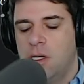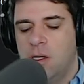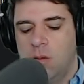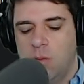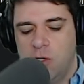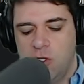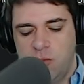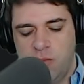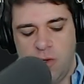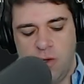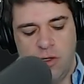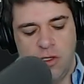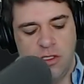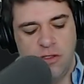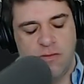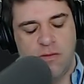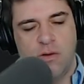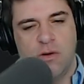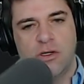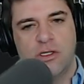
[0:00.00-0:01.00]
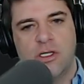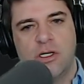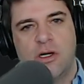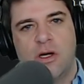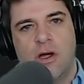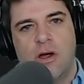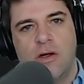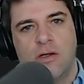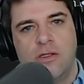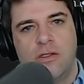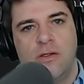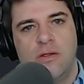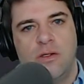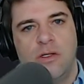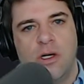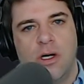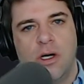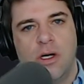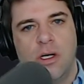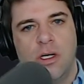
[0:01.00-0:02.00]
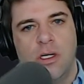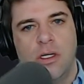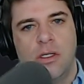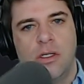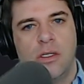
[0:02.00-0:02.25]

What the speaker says: Wishbone is, of course, a cartoon dog.